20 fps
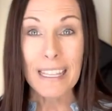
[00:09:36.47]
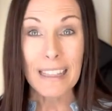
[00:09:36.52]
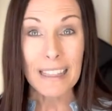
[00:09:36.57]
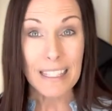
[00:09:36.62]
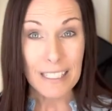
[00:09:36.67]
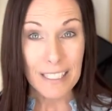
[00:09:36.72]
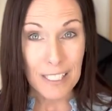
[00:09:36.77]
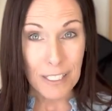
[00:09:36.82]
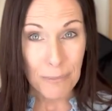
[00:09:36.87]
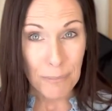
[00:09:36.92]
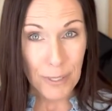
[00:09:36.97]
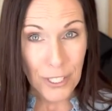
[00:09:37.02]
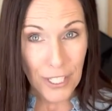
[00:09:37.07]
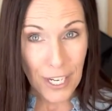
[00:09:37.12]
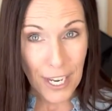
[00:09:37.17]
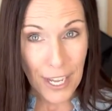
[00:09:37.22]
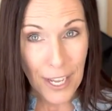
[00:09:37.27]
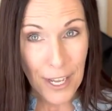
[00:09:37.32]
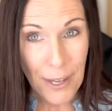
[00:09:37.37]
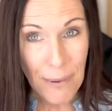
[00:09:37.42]
This is
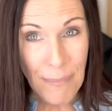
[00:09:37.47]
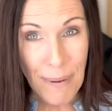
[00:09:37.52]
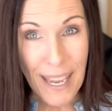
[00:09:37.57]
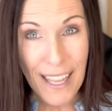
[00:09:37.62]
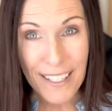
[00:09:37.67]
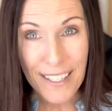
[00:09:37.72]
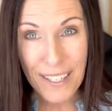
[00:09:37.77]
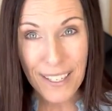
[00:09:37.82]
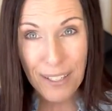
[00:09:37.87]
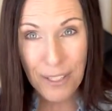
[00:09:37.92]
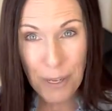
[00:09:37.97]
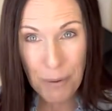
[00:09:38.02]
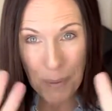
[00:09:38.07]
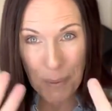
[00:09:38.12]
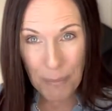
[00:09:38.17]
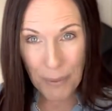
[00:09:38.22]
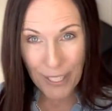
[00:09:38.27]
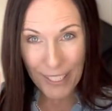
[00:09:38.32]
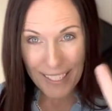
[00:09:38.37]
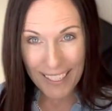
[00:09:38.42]
Michelle, Paladin Global
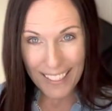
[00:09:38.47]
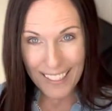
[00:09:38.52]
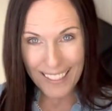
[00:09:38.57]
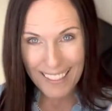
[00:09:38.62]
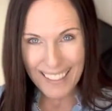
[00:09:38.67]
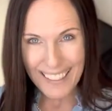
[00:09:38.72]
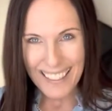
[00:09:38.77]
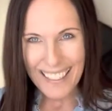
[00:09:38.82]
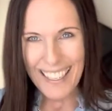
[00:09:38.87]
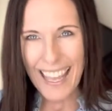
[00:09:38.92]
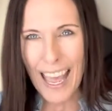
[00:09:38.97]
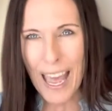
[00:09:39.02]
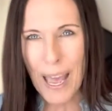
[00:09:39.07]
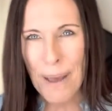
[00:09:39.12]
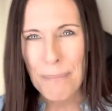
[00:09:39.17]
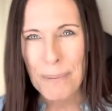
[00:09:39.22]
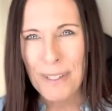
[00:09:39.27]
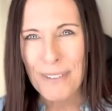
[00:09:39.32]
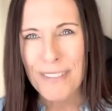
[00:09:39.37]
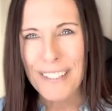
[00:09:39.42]
Market.
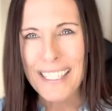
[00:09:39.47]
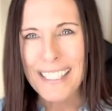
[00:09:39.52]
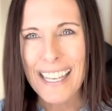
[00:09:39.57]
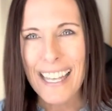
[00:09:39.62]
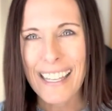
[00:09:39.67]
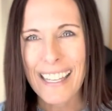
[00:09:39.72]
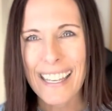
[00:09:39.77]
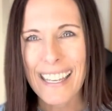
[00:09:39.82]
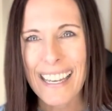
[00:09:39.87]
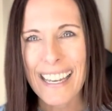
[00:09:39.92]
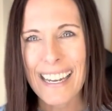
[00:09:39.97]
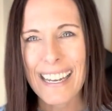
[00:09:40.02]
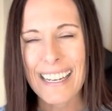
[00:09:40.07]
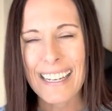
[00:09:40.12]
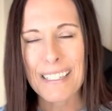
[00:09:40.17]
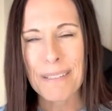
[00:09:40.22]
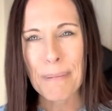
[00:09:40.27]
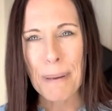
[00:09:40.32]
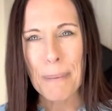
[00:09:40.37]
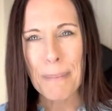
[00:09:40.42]
Happy reselling,
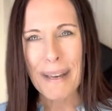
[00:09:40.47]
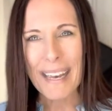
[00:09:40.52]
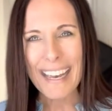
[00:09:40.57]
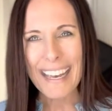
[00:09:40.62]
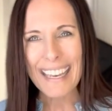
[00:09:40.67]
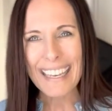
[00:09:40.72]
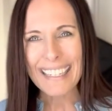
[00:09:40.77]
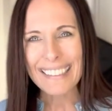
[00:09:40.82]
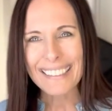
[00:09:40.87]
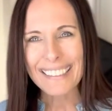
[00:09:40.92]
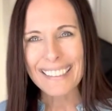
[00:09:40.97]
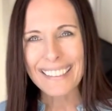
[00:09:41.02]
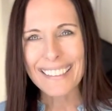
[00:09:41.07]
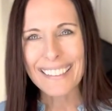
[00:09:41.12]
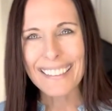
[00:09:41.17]
guys. Bye-bye.